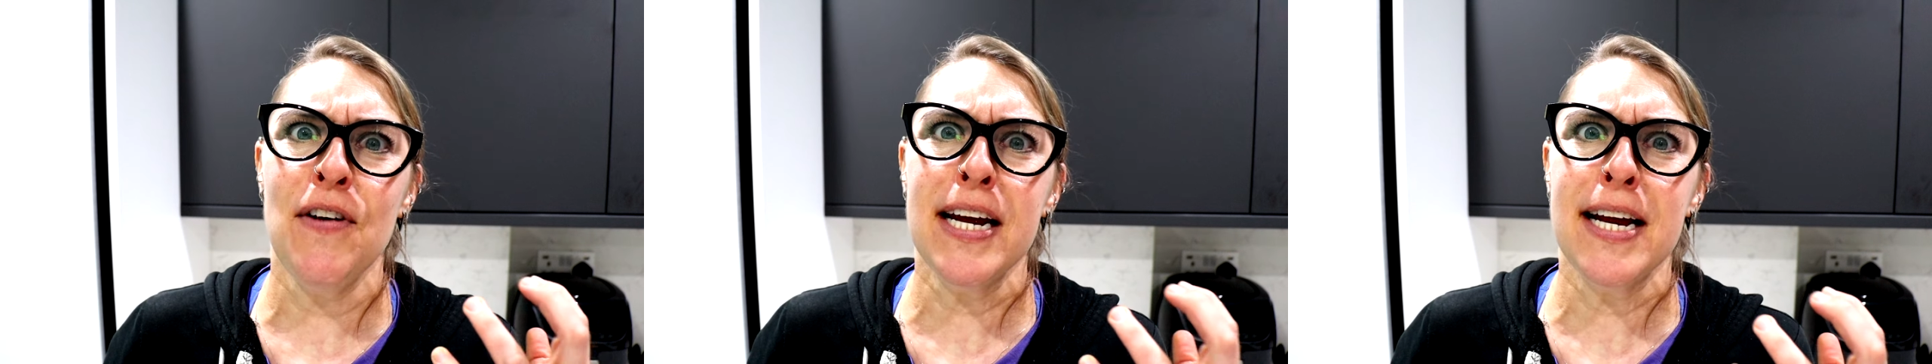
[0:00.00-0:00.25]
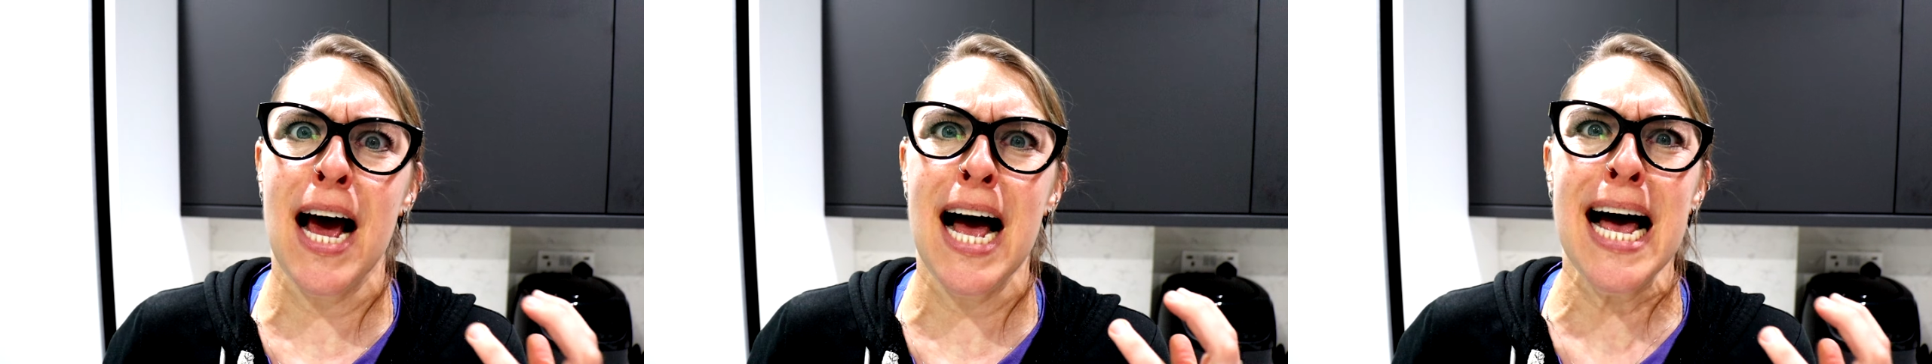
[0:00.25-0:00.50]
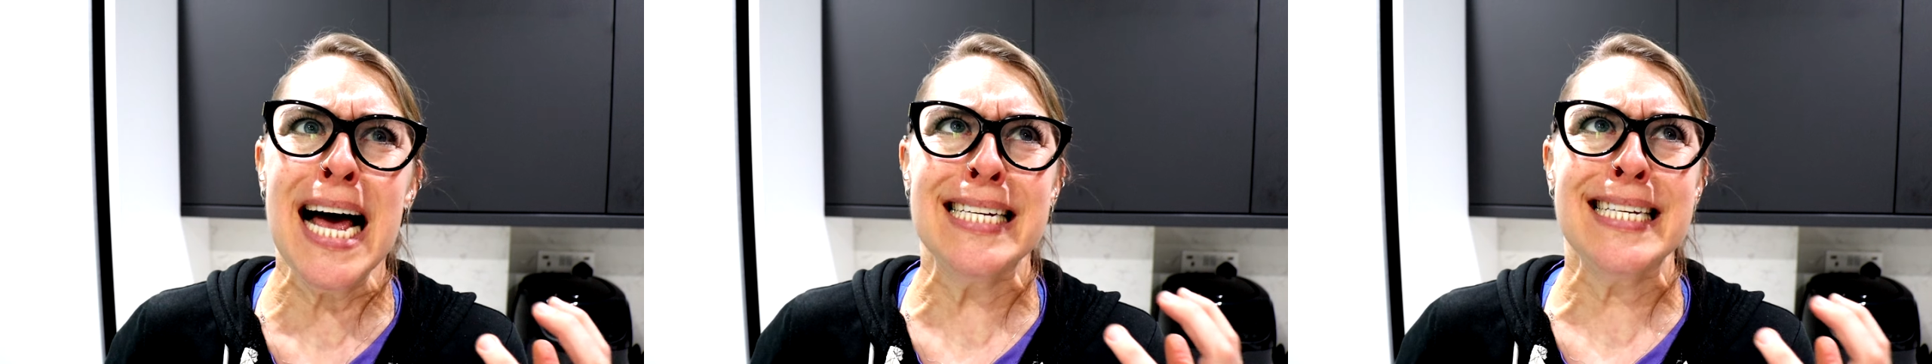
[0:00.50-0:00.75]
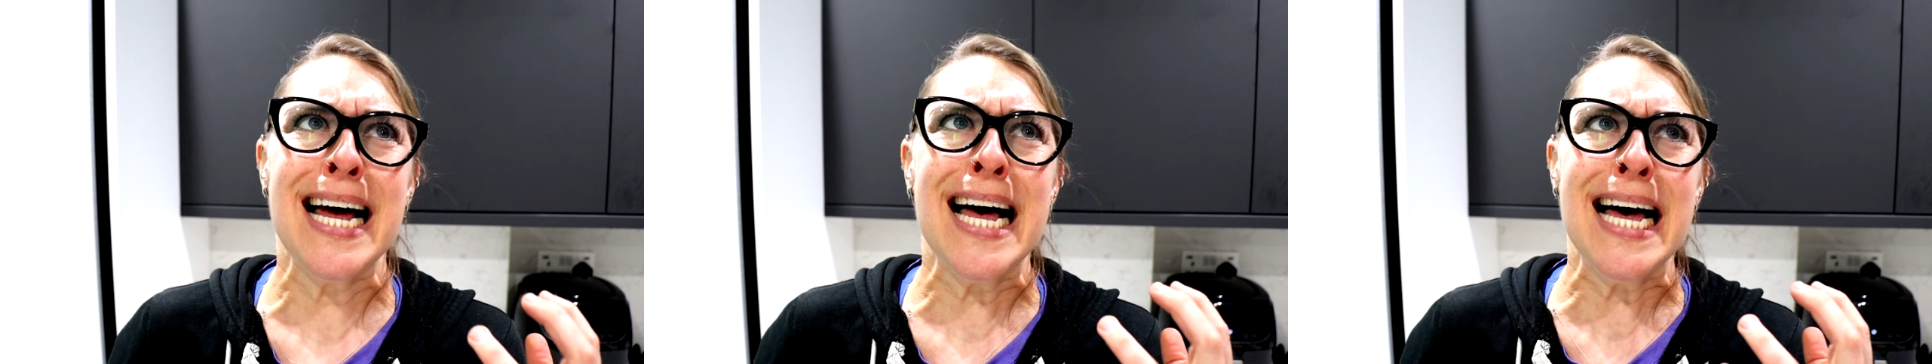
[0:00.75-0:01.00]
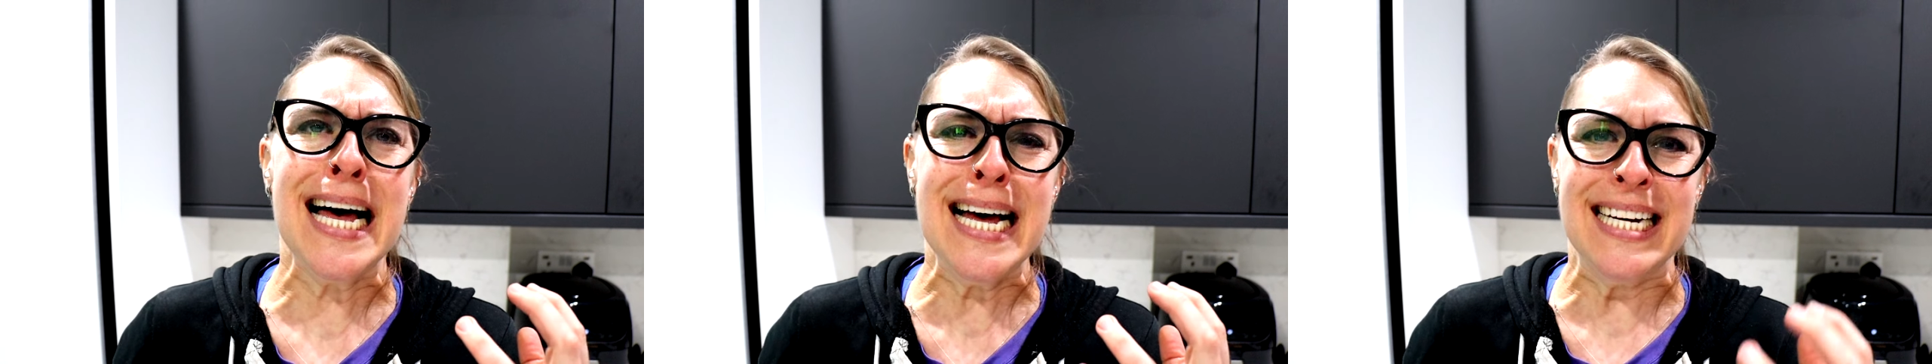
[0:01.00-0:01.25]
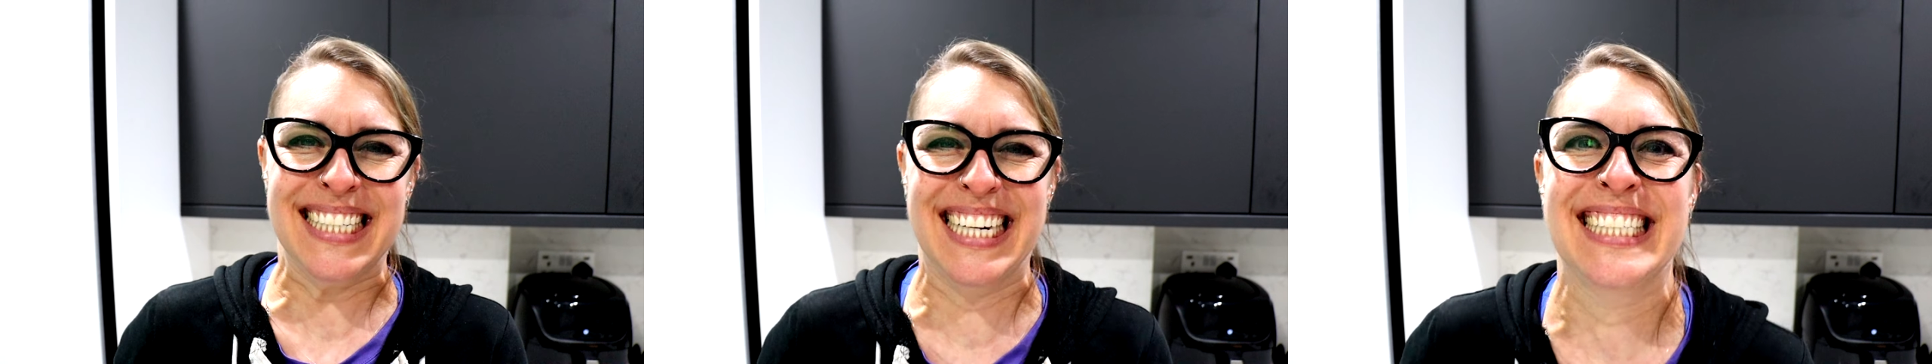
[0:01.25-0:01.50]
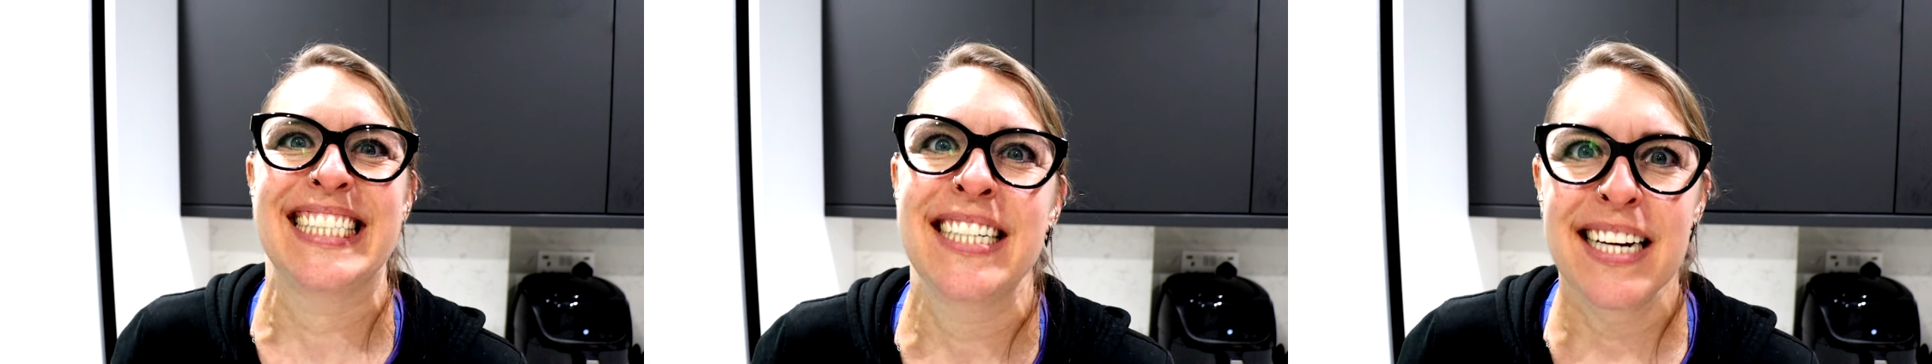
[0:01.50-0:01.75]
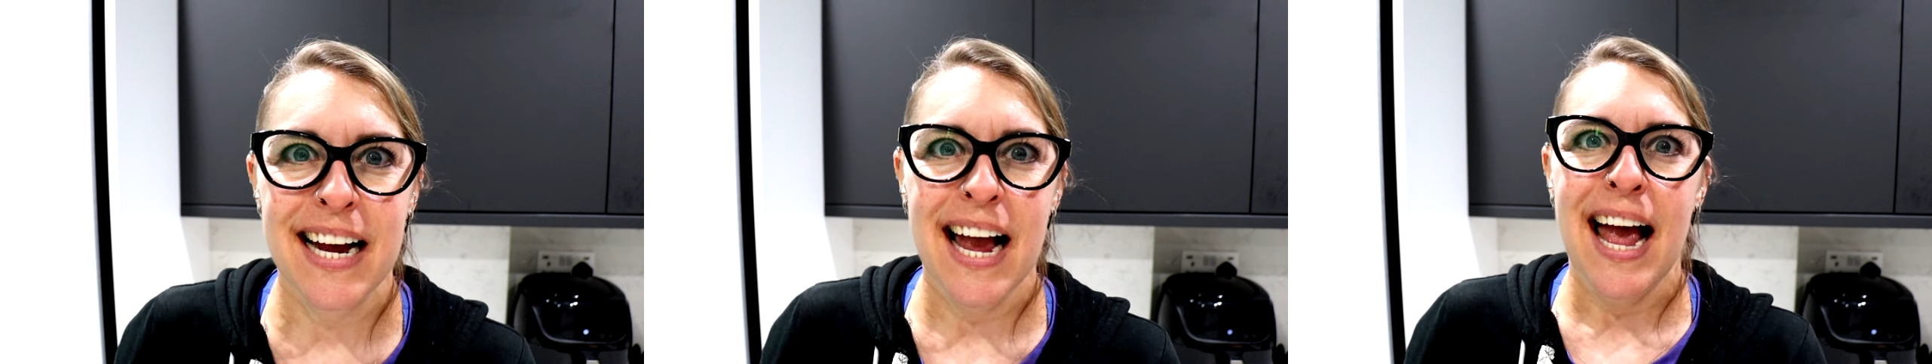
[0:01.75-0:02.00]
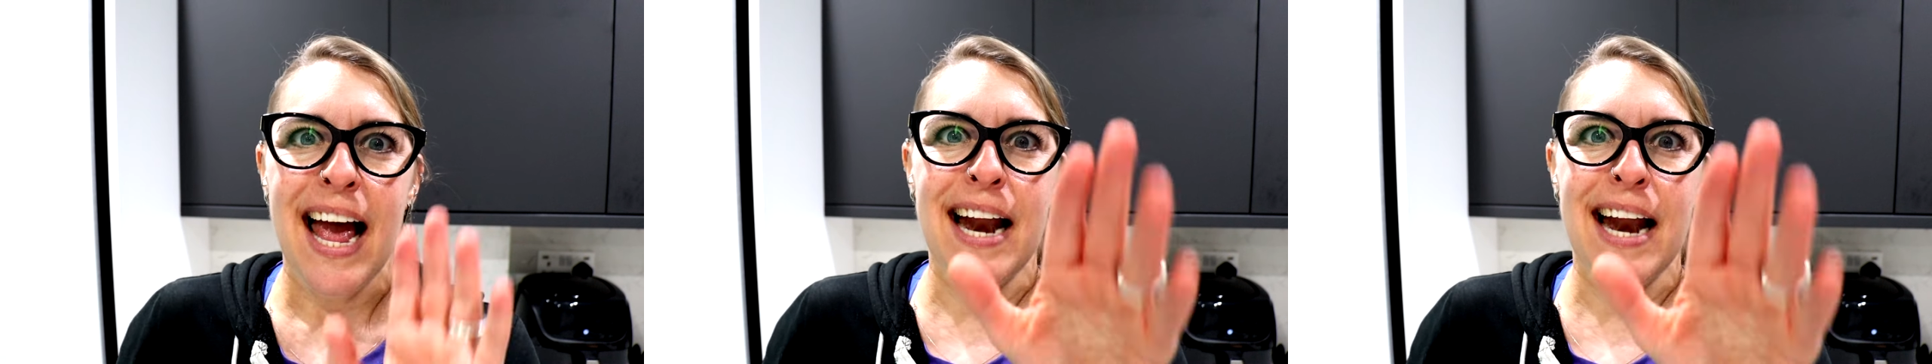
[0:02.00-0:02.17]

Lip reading: veganized. Ah!